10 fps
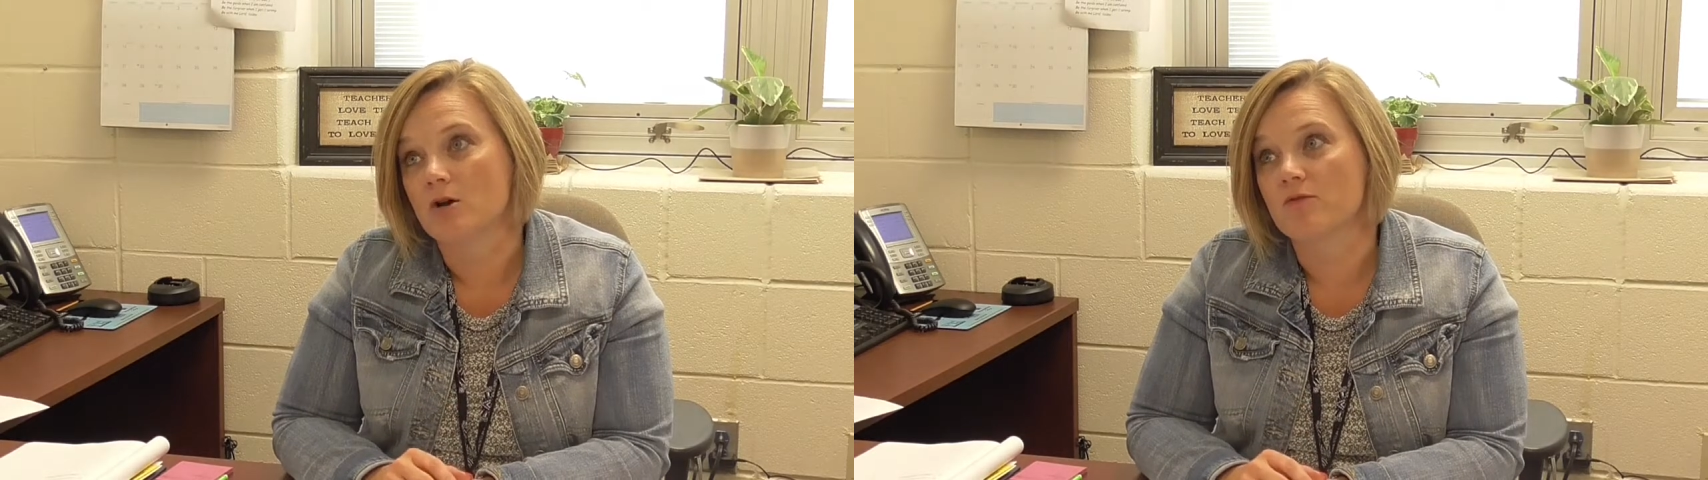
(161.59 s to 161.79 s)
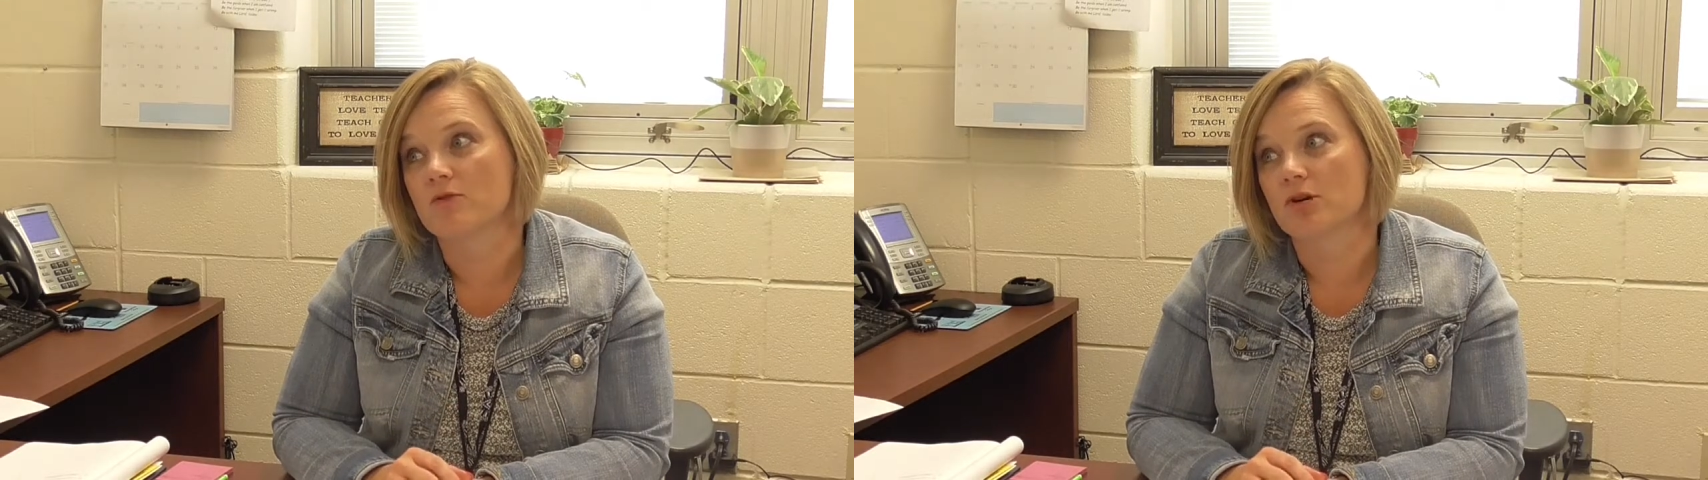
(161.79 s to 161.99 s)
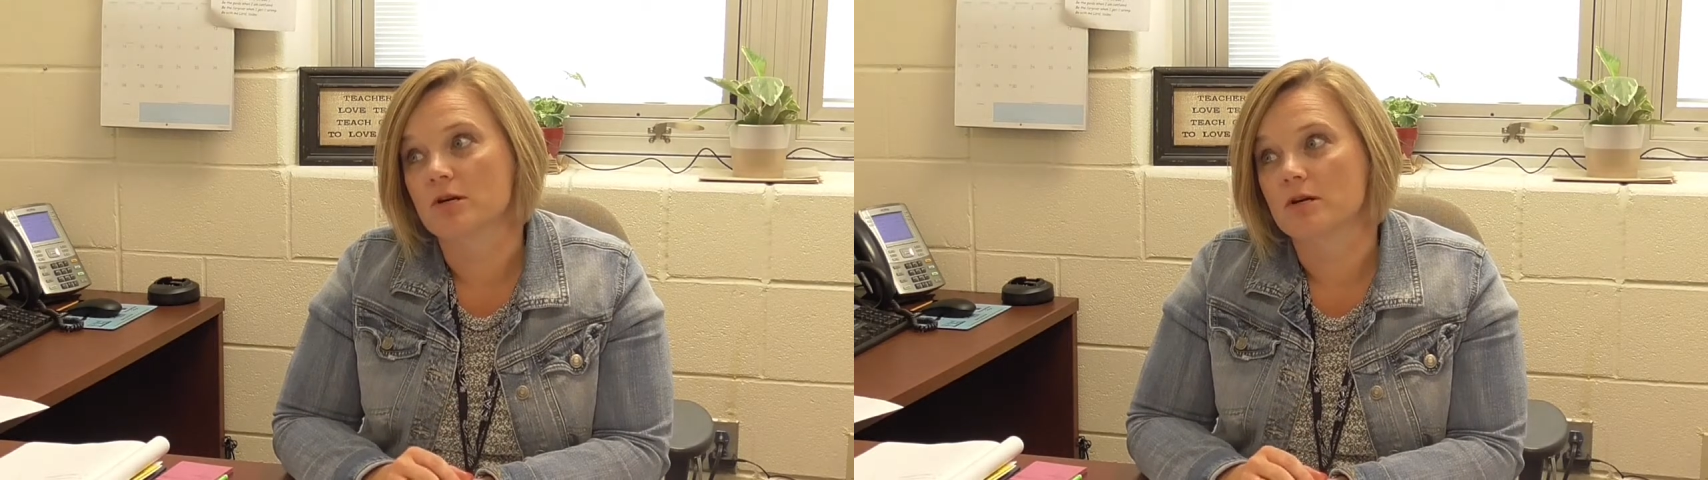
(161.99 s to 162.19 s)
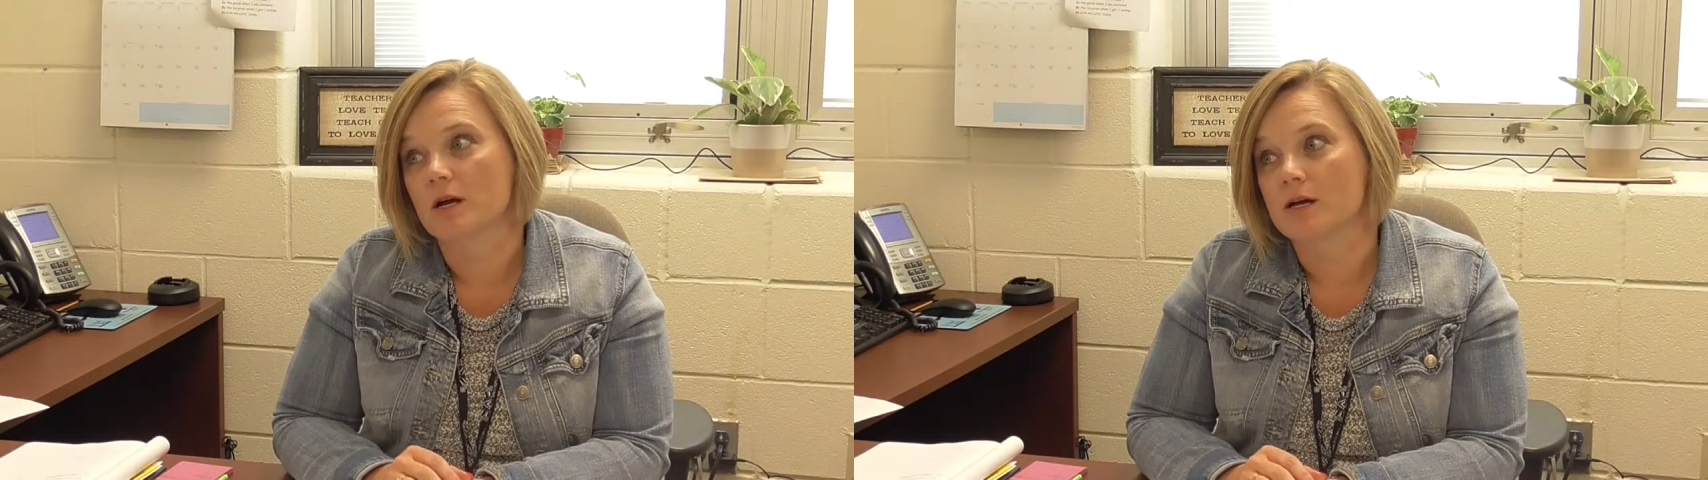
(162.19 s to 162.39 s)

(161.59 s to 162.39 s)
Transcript: over,